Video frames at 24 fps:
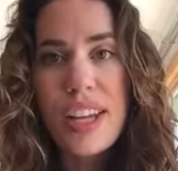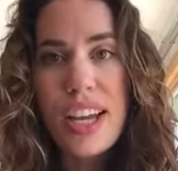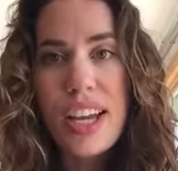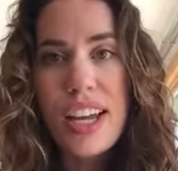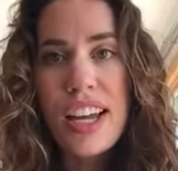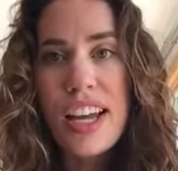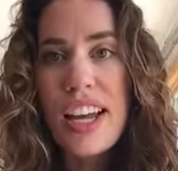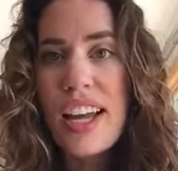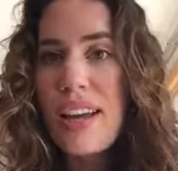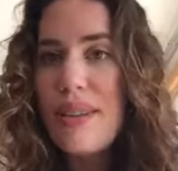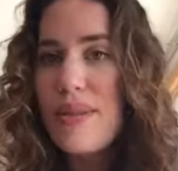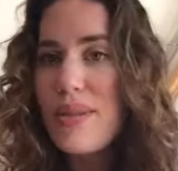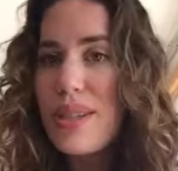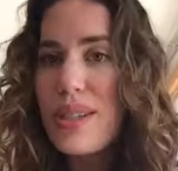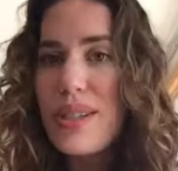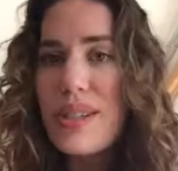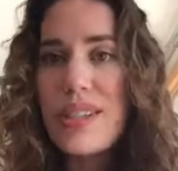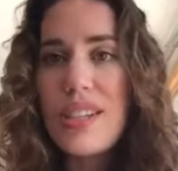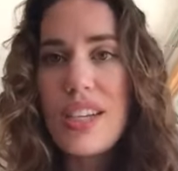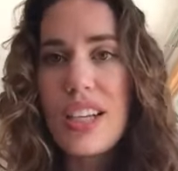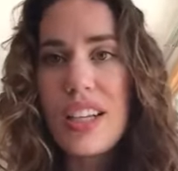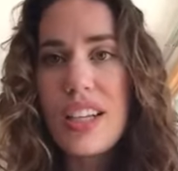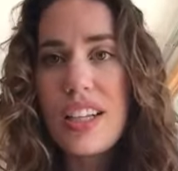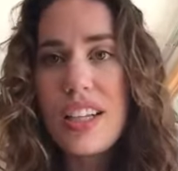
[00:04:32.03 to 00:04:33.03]
I was
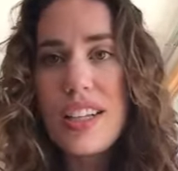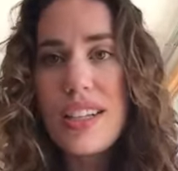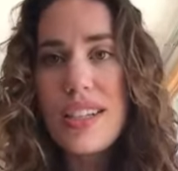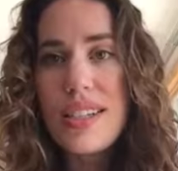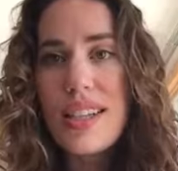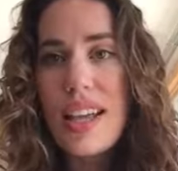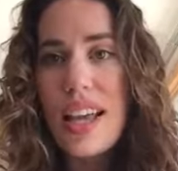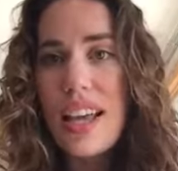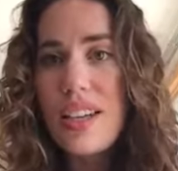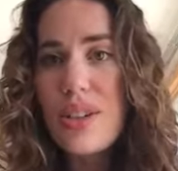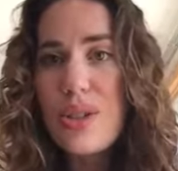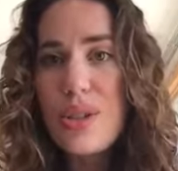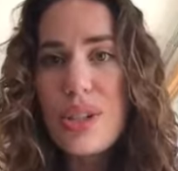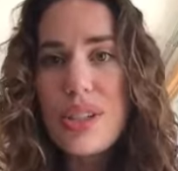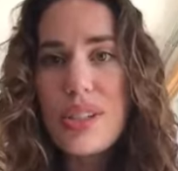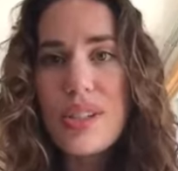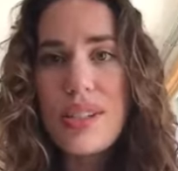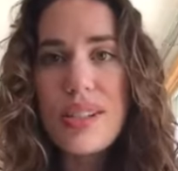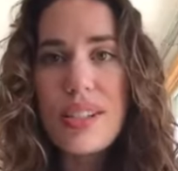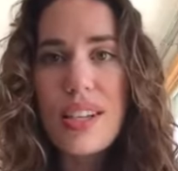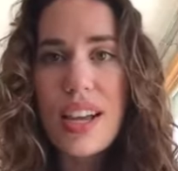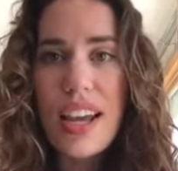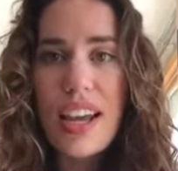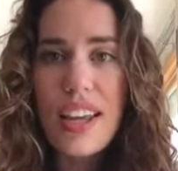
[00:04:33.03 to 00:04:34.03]
still in this
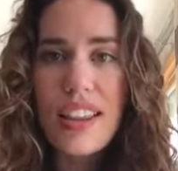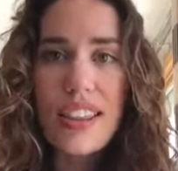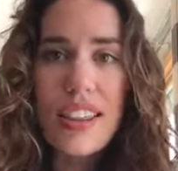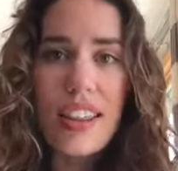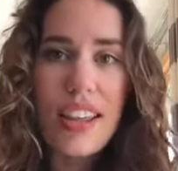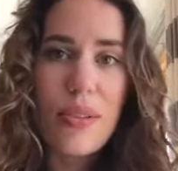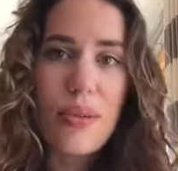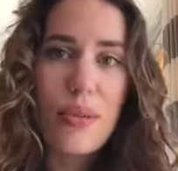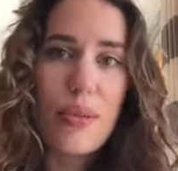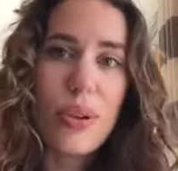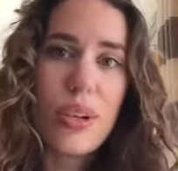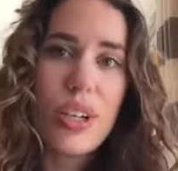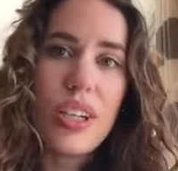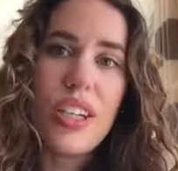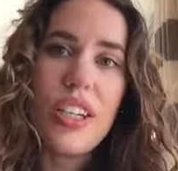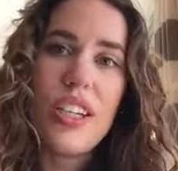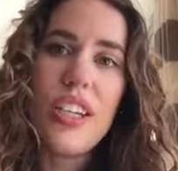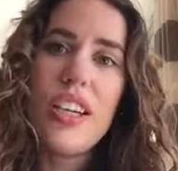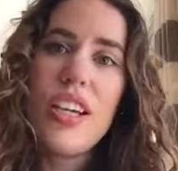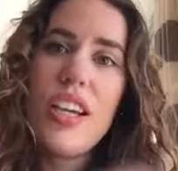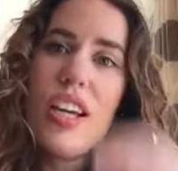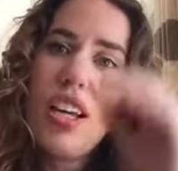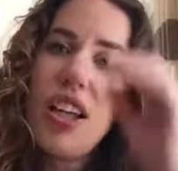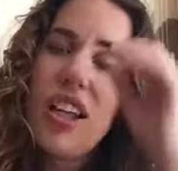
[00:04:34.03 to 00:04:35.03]
anxious state that
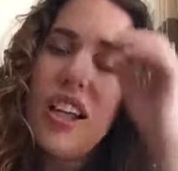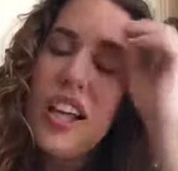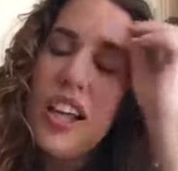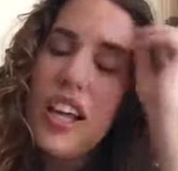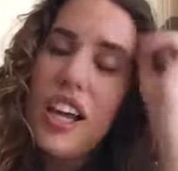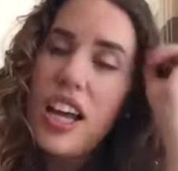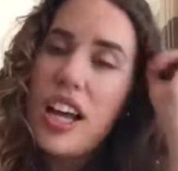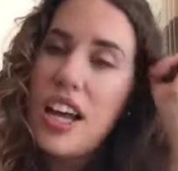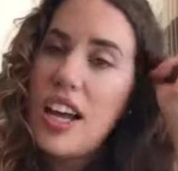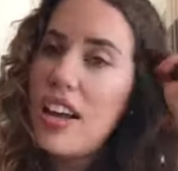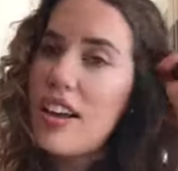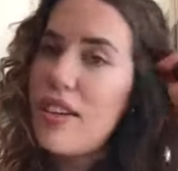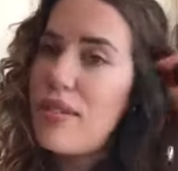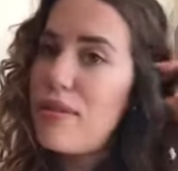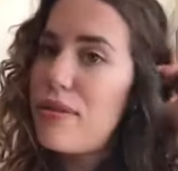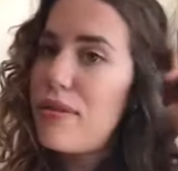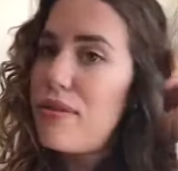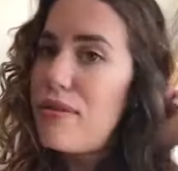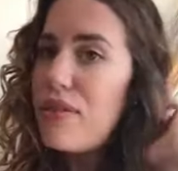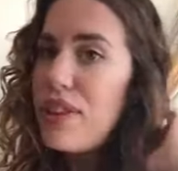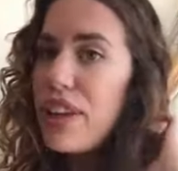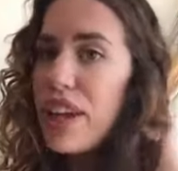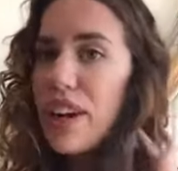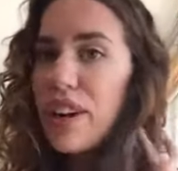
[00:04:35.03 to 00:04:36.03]
would
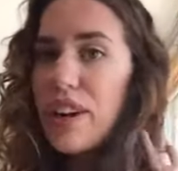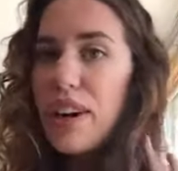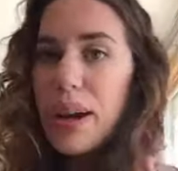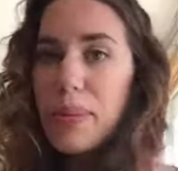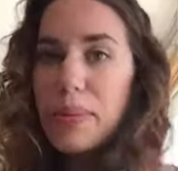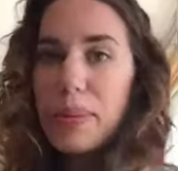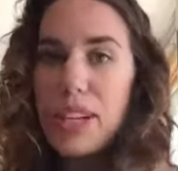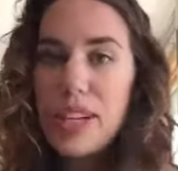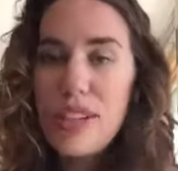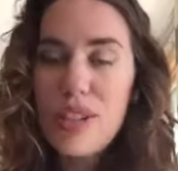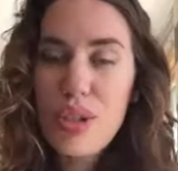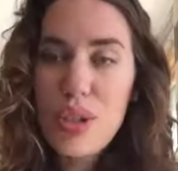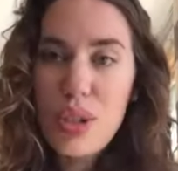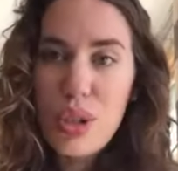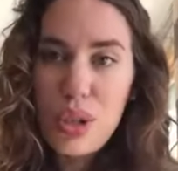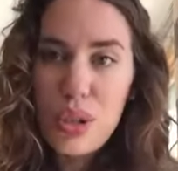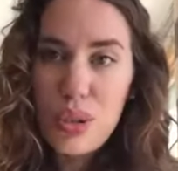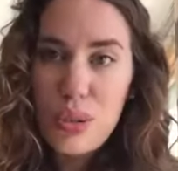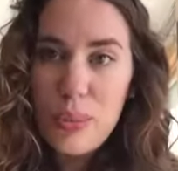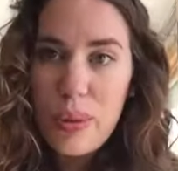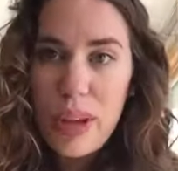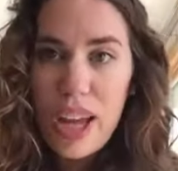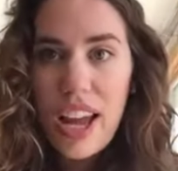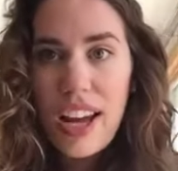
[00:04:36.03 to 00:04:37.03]
flare up
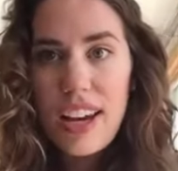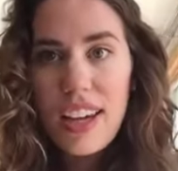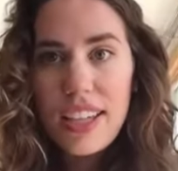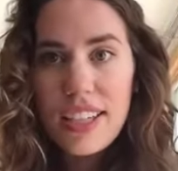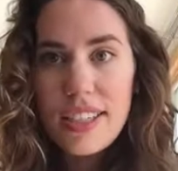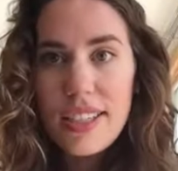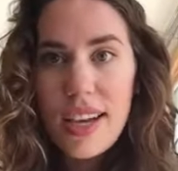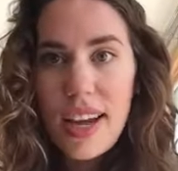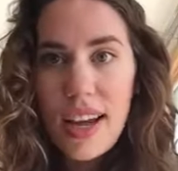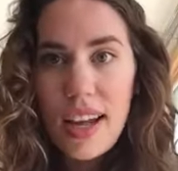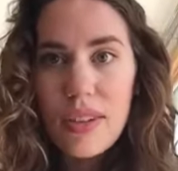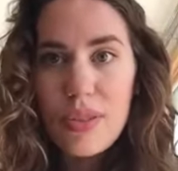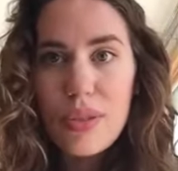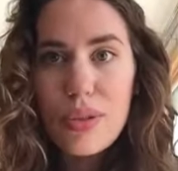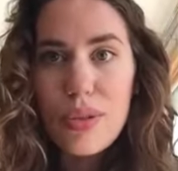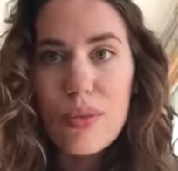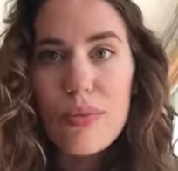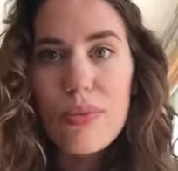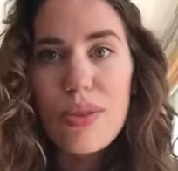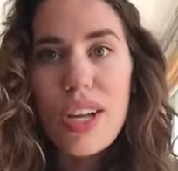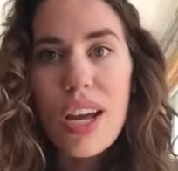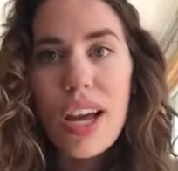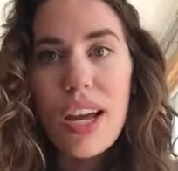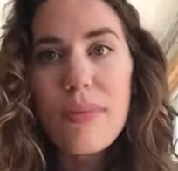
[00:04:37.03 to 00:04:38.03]
into panic attacks
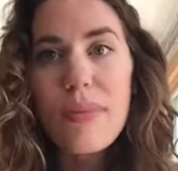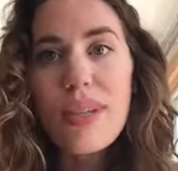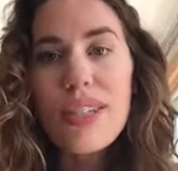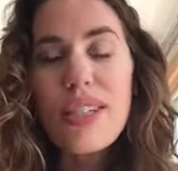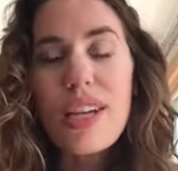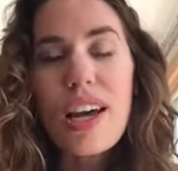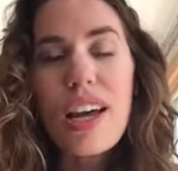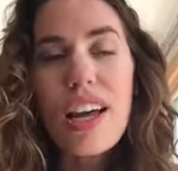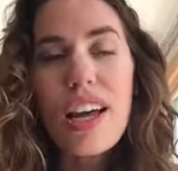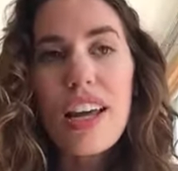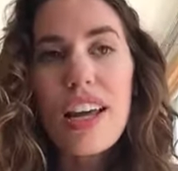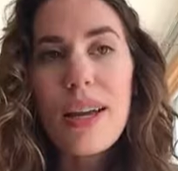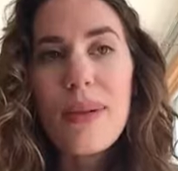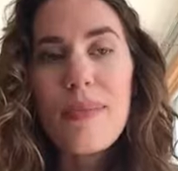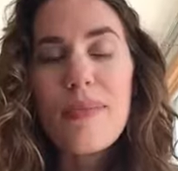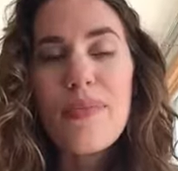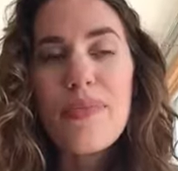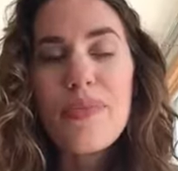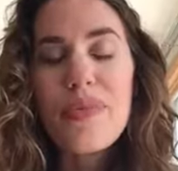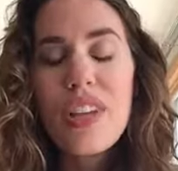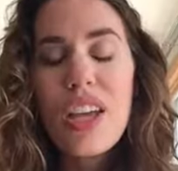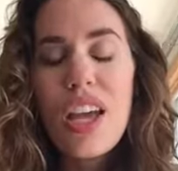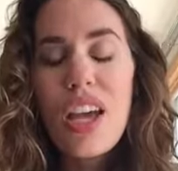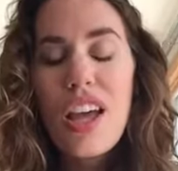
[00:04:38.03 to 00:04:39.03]
from time to
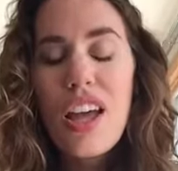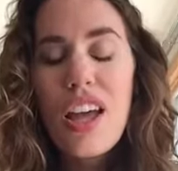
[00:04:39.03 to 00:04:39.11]
time.